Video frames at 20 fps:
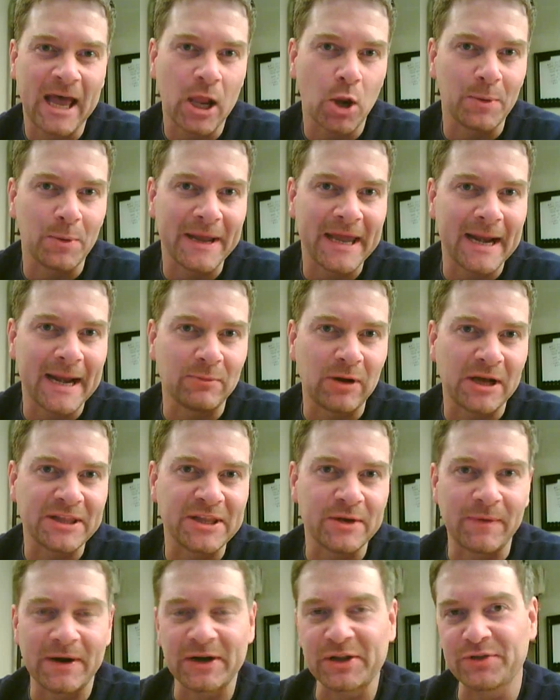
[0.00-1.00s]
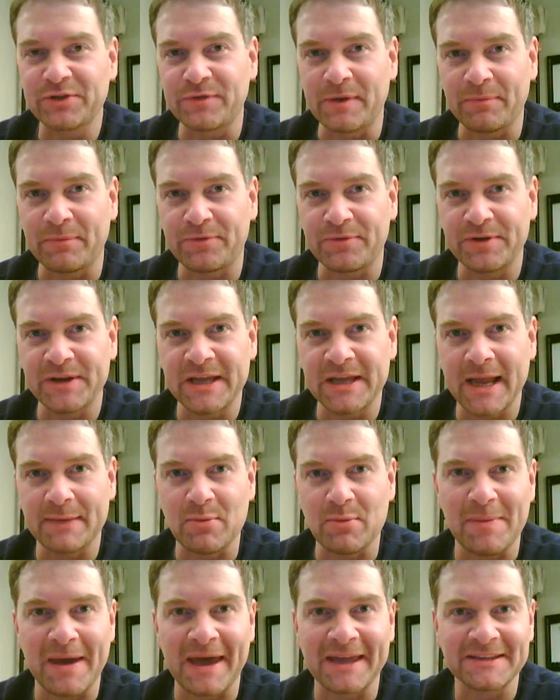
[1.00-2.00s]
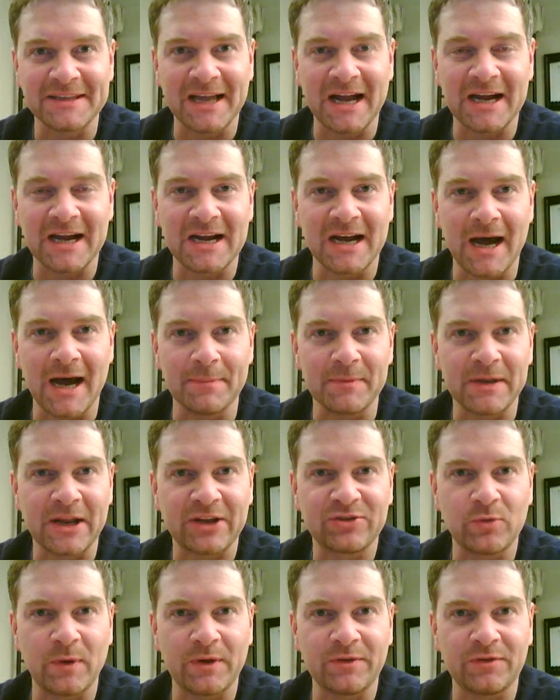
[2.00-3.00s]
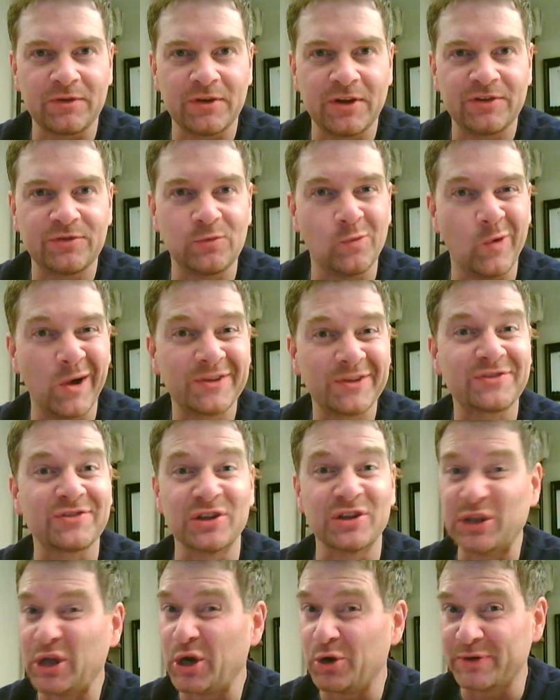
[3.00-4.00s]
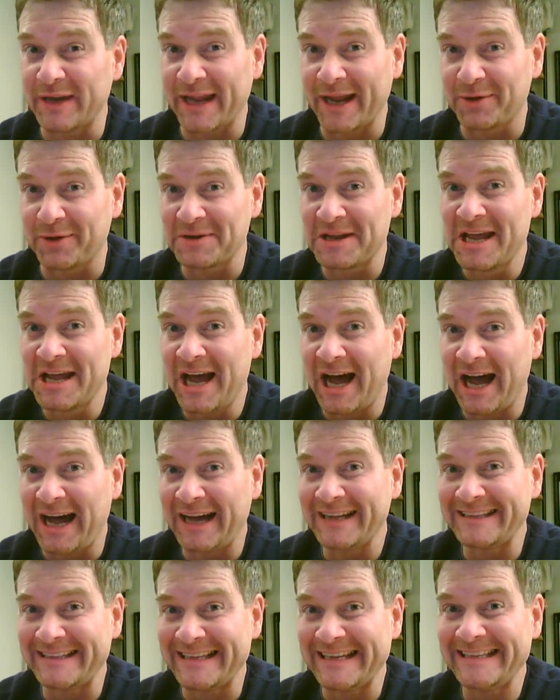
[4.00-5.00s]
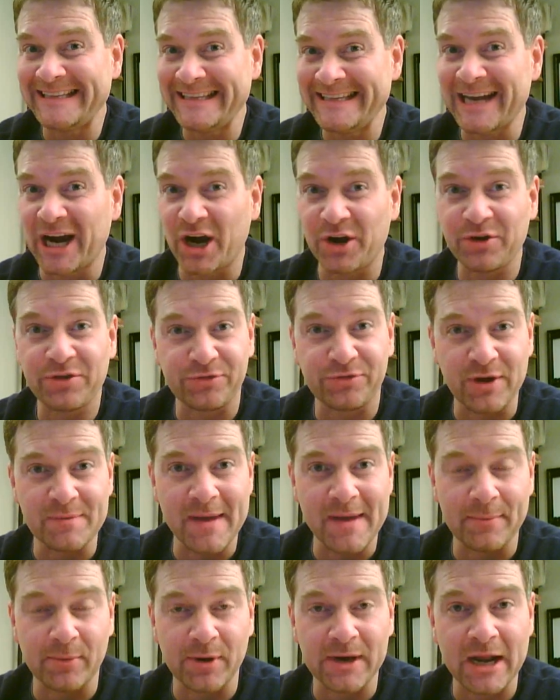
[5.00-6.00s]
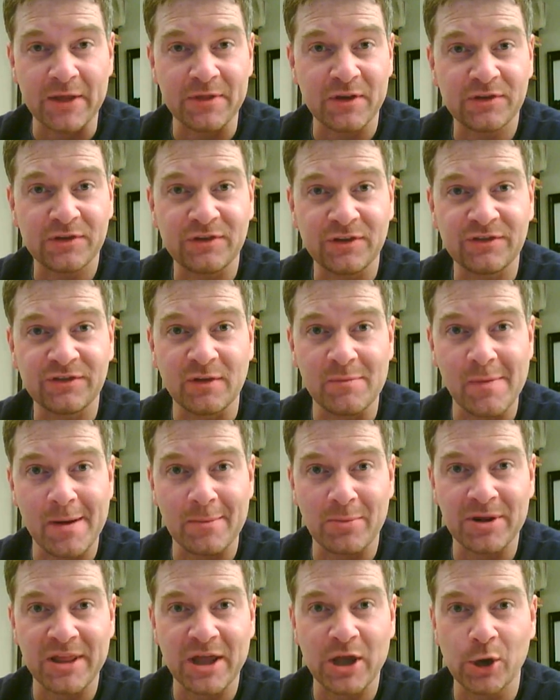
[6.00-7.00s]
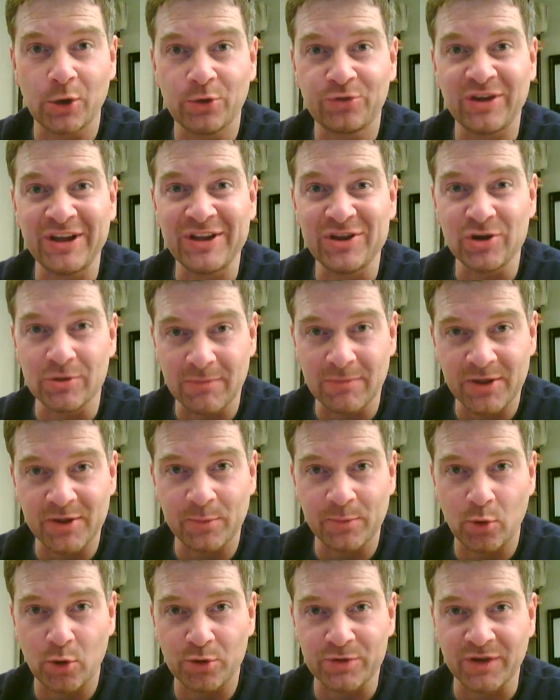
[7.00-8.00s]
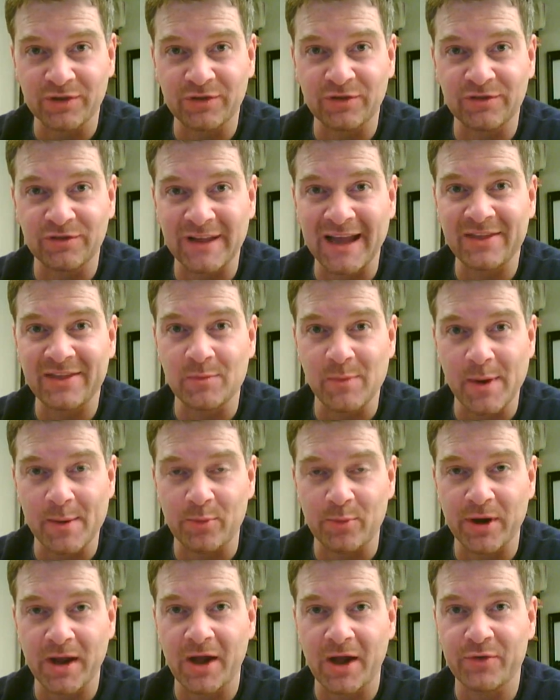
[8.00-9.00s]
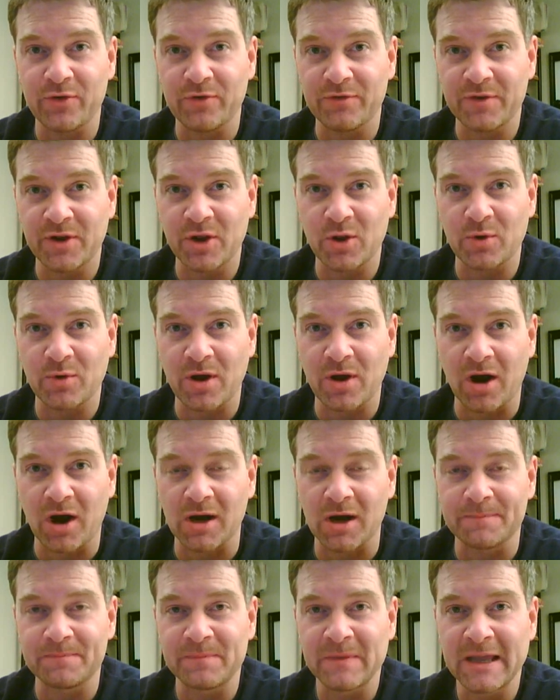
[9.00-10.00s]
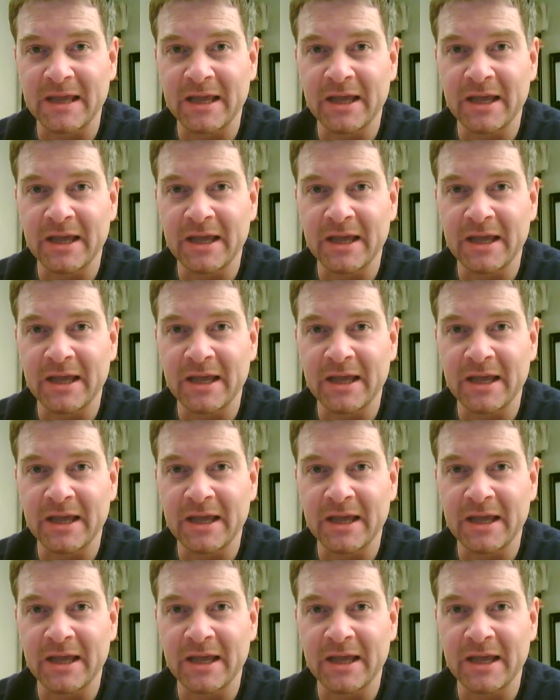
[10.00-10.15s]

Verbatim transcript: Hello again, Rodney Reynolds from 3dgameman.com. The next question is, what's the lowdown on DDR3 memory? Now, this is the memory that goes in your motherboard. This is not the memory on your video card.